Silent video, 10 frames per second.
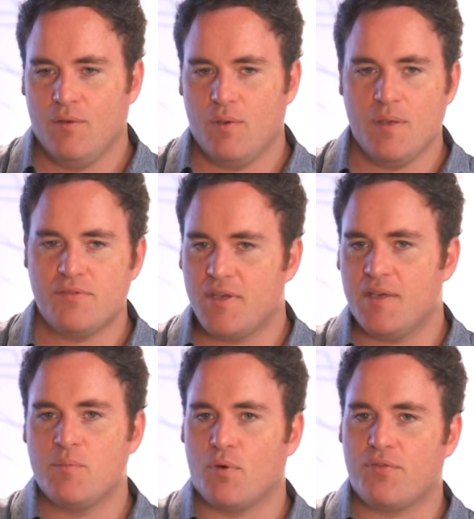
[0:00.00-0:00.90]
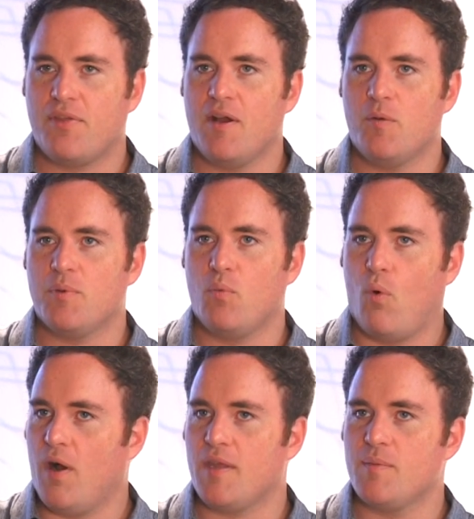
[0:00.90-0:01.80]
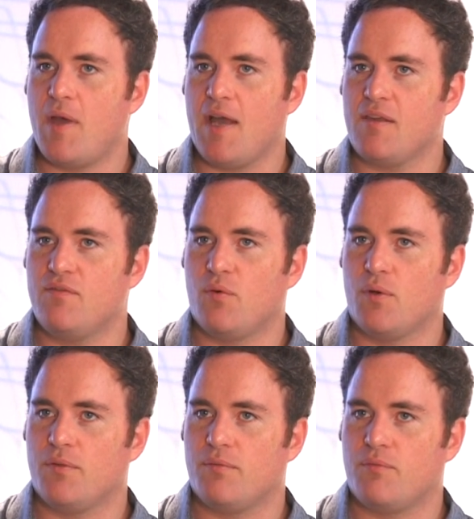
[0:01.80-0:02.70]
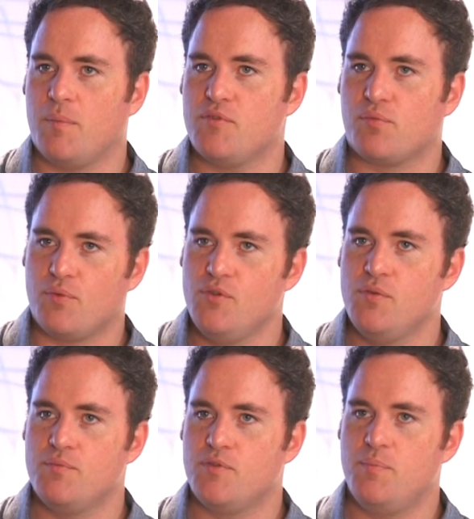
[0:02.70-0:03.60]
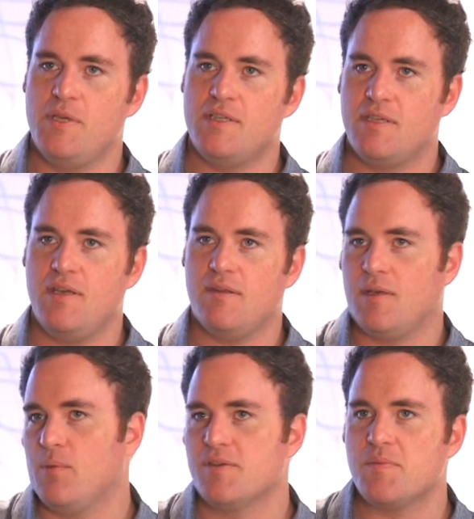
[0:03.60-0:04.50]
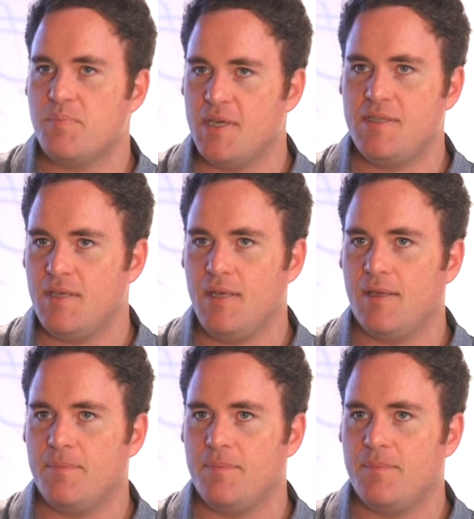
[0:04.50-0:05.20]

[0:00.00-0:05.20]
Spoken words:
Well, he was getting more therapy walking back and forth from his room to PT than he was in PT.